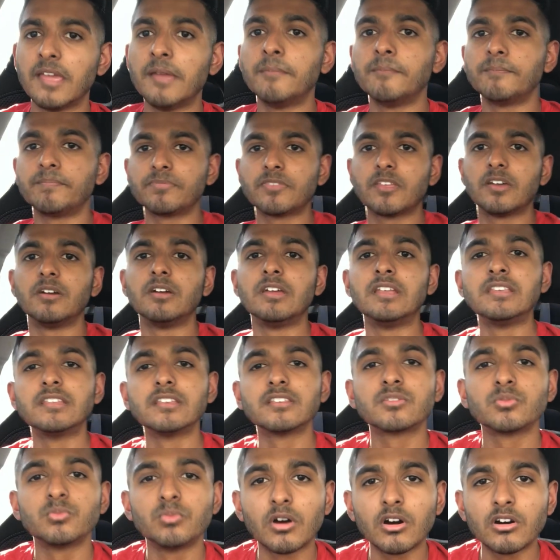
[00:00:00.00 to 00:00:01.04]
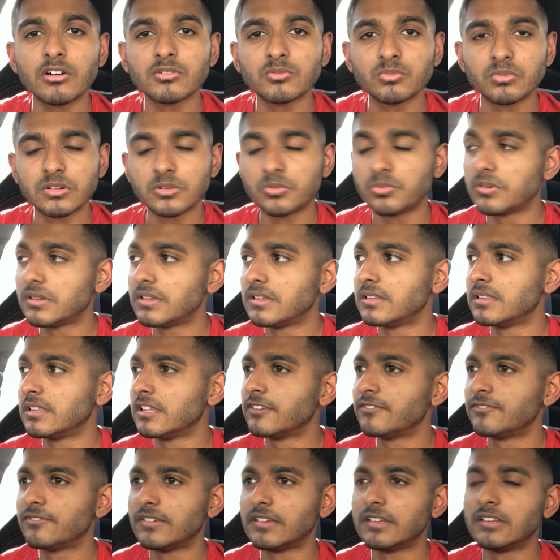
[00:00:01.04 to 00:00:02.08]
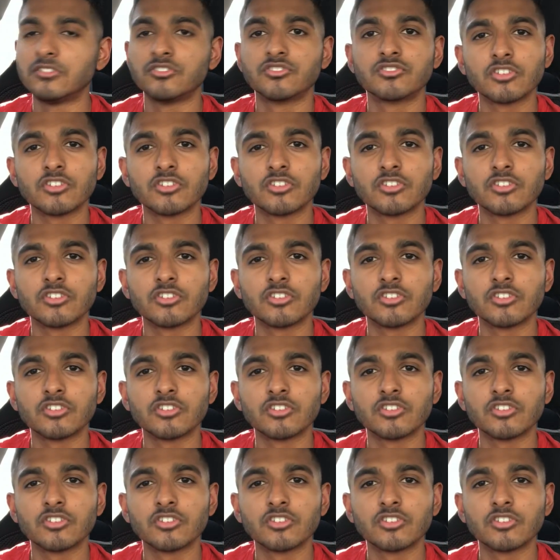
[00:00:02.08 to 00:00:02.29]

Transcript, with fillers: It, in this world where we live in